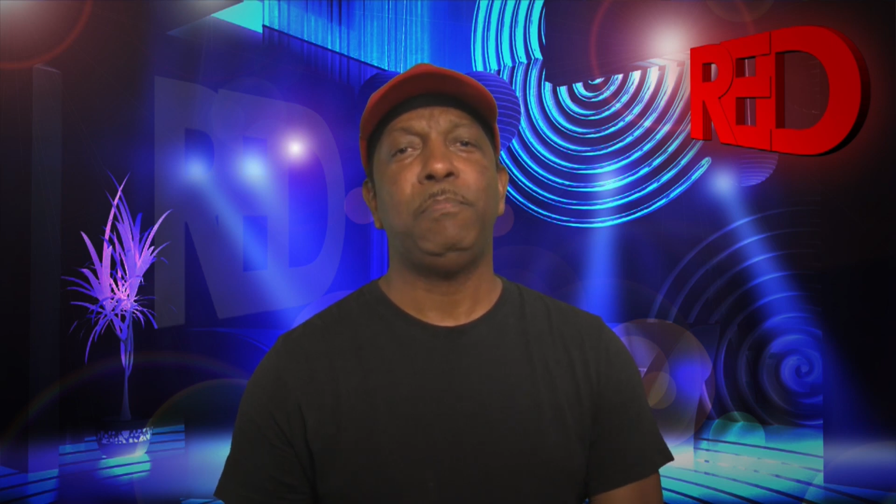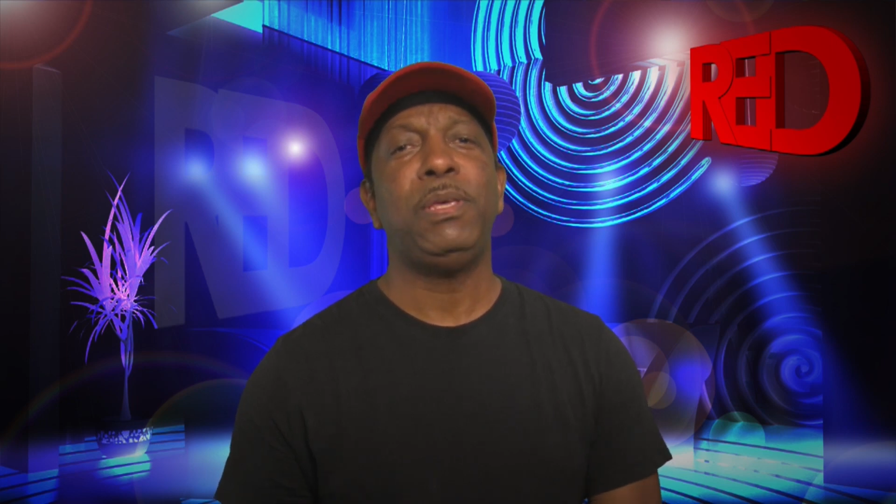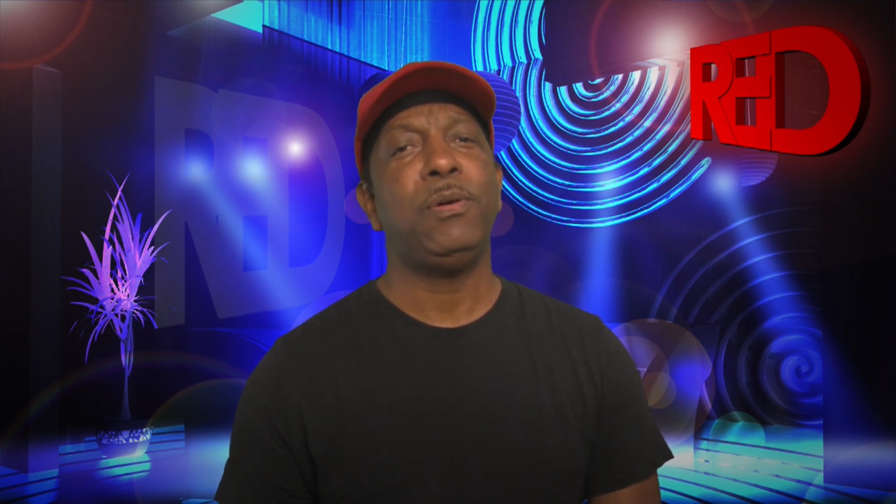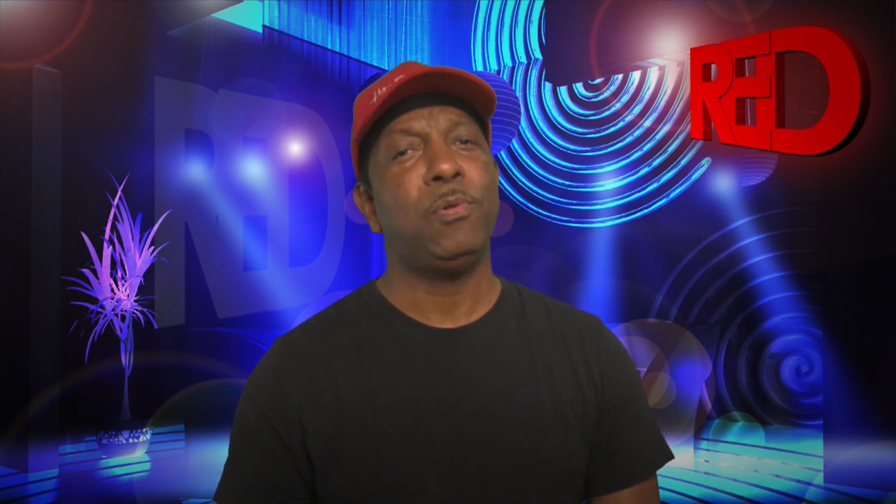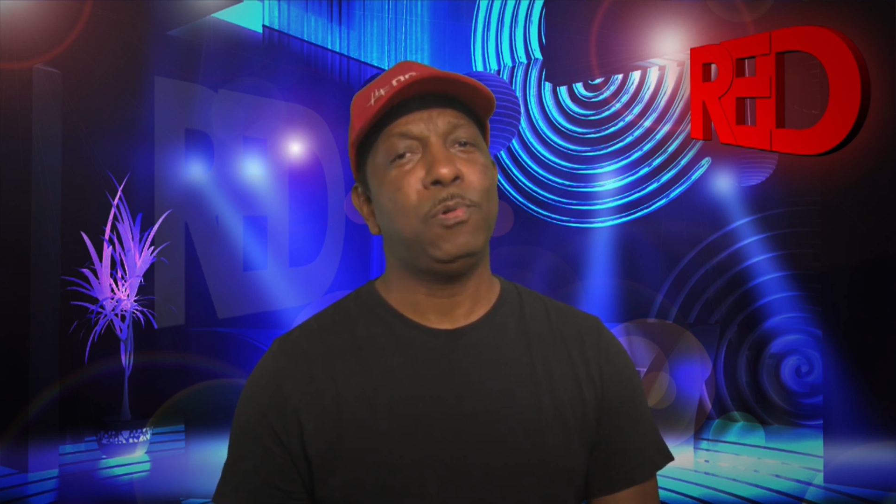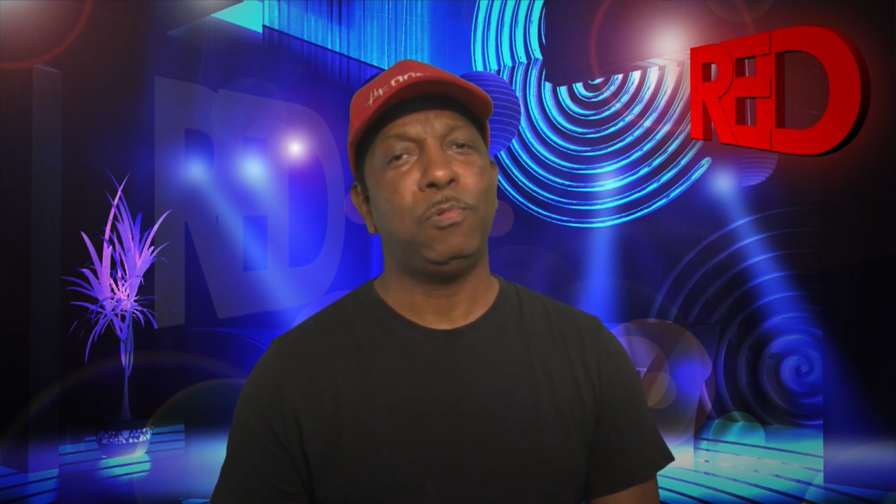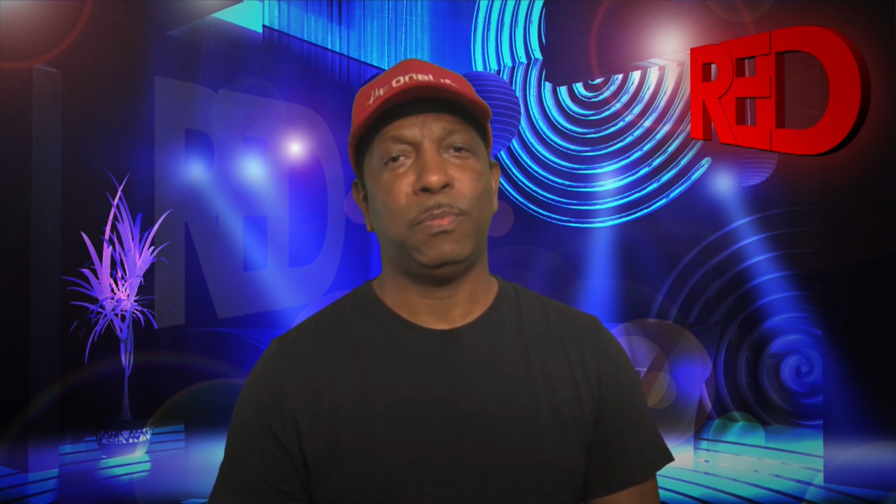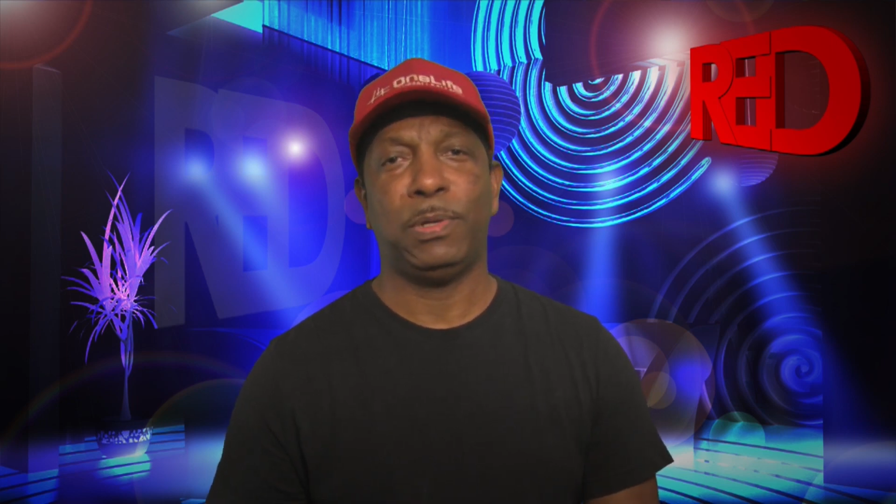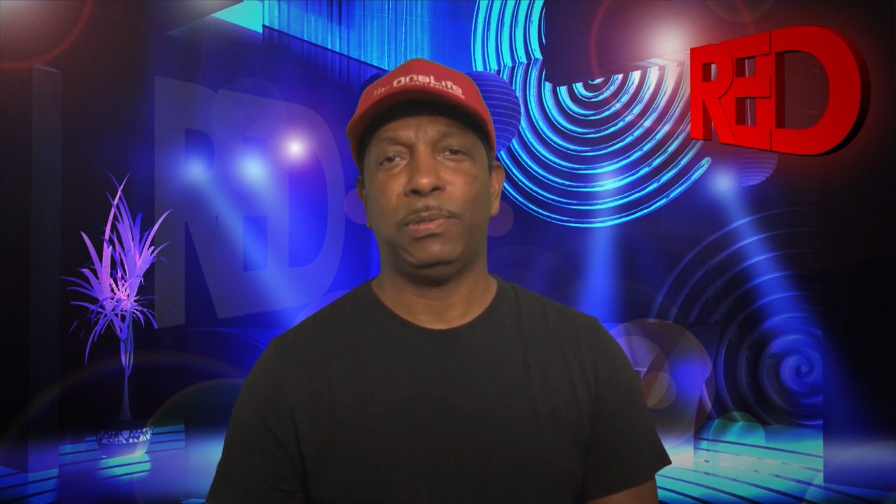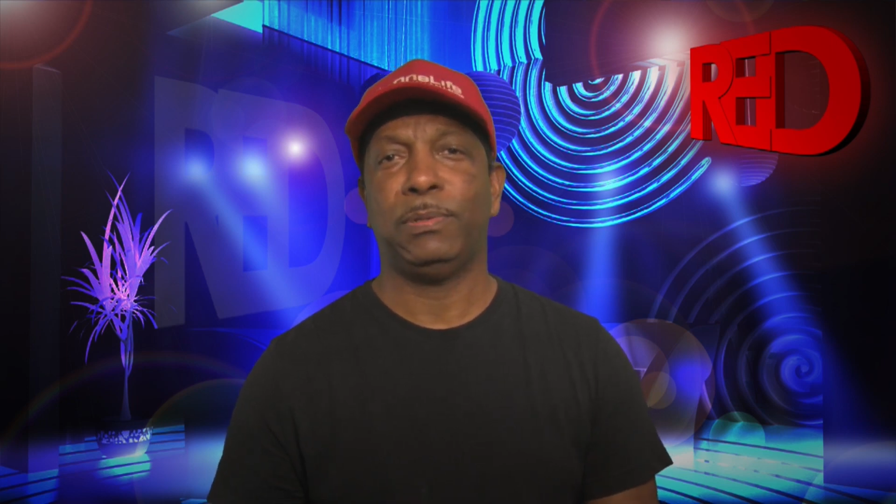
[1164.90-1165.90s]
Be your own
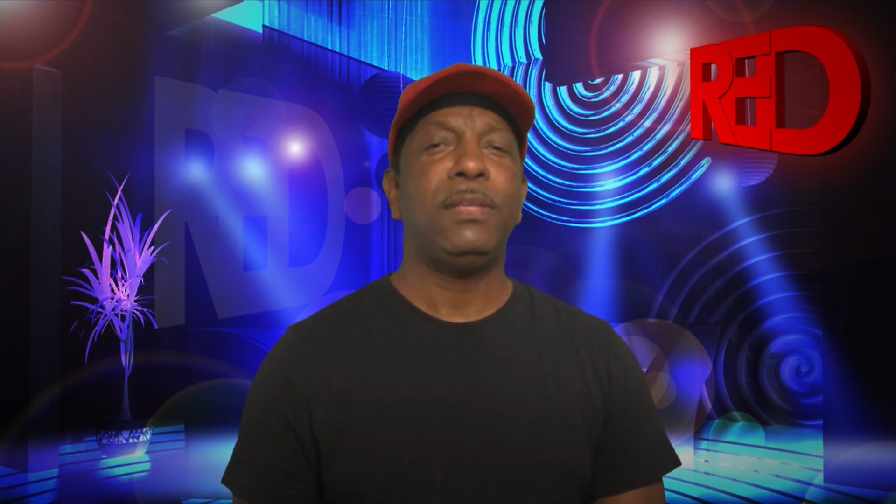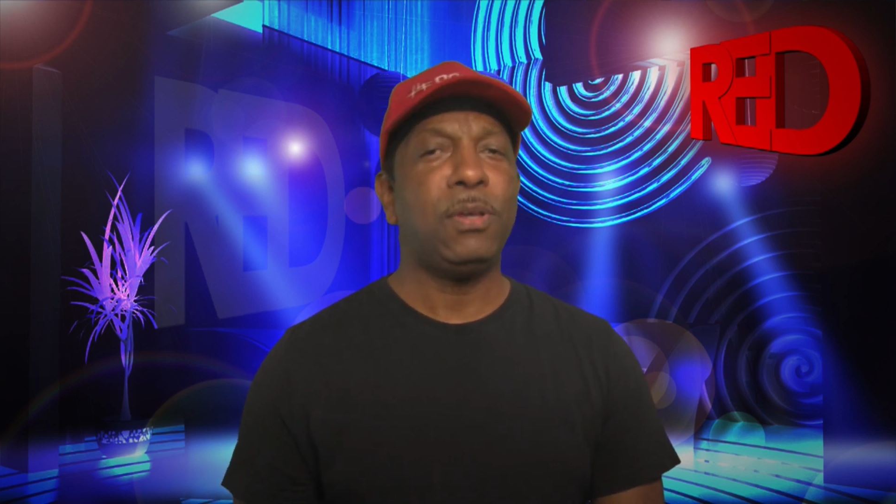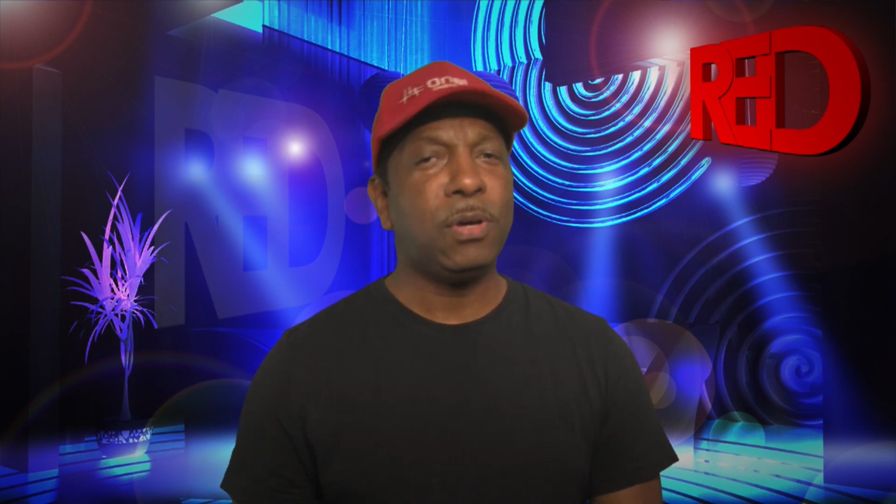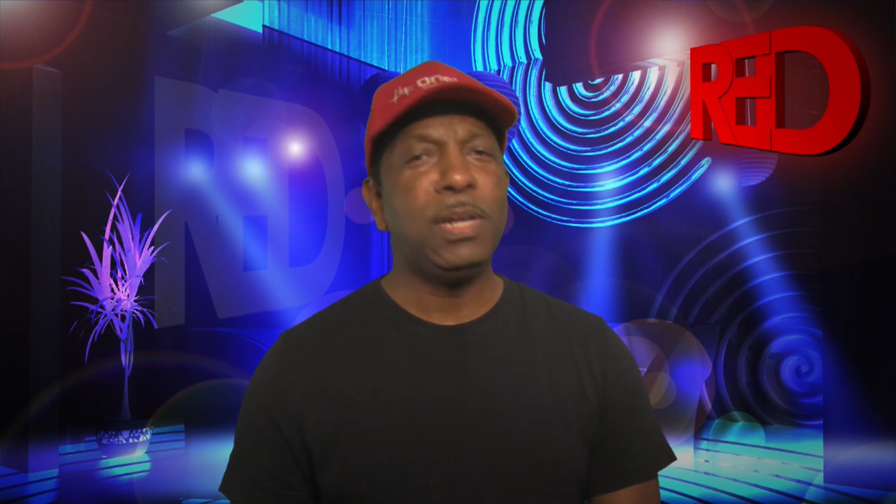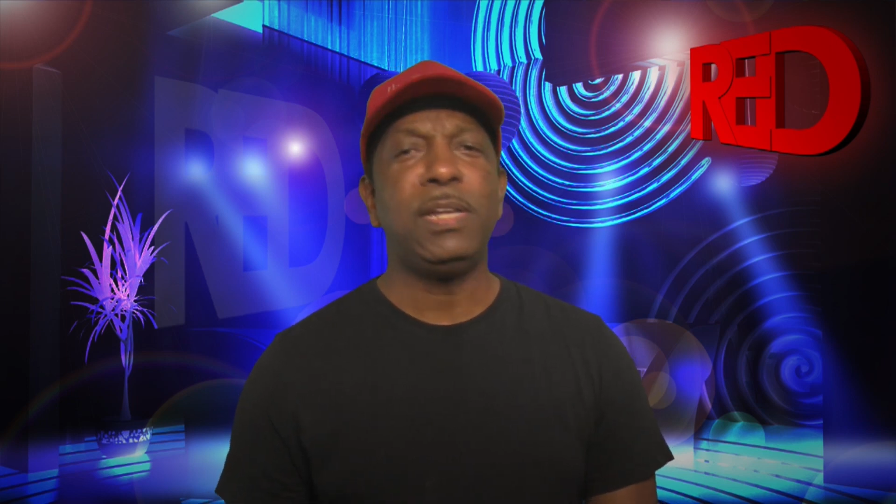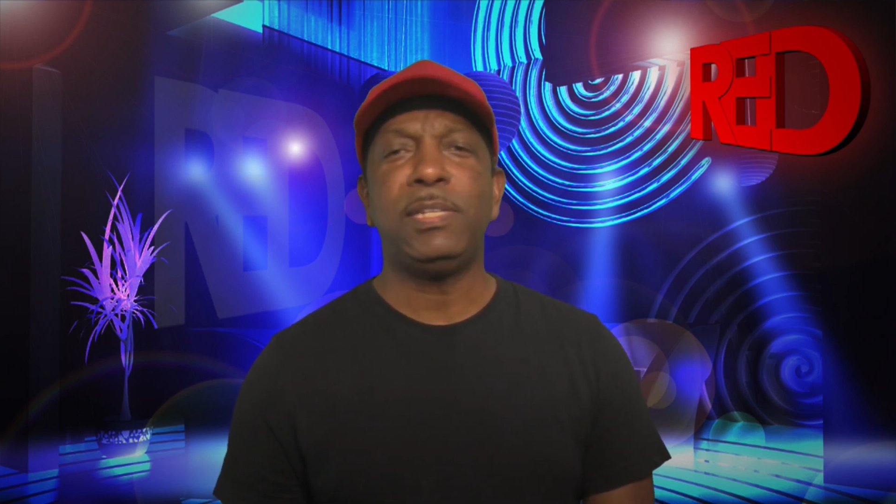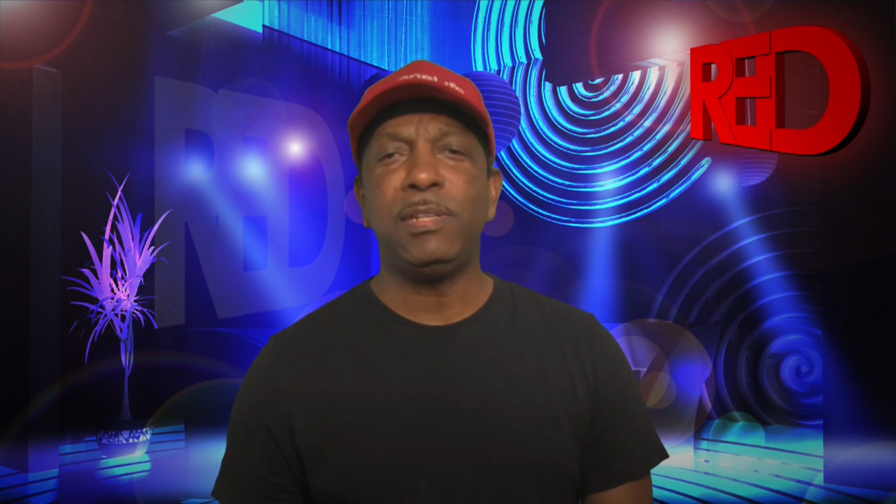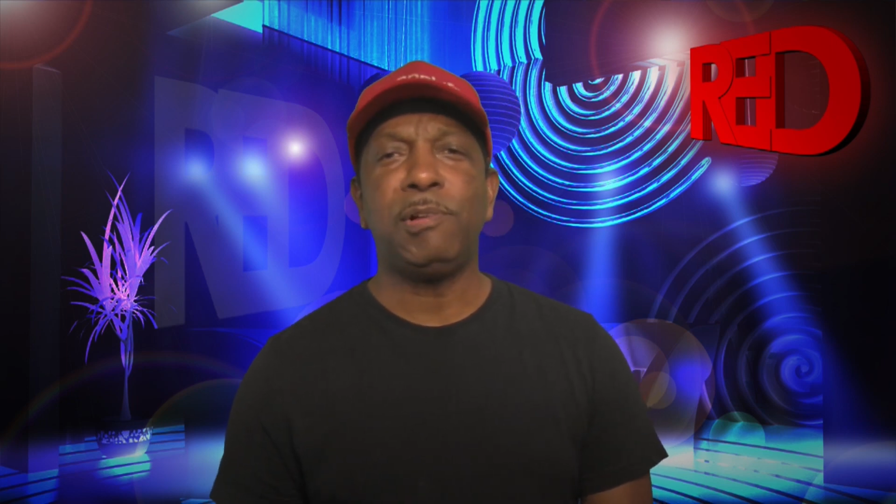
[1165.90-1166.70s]
woman. You could listen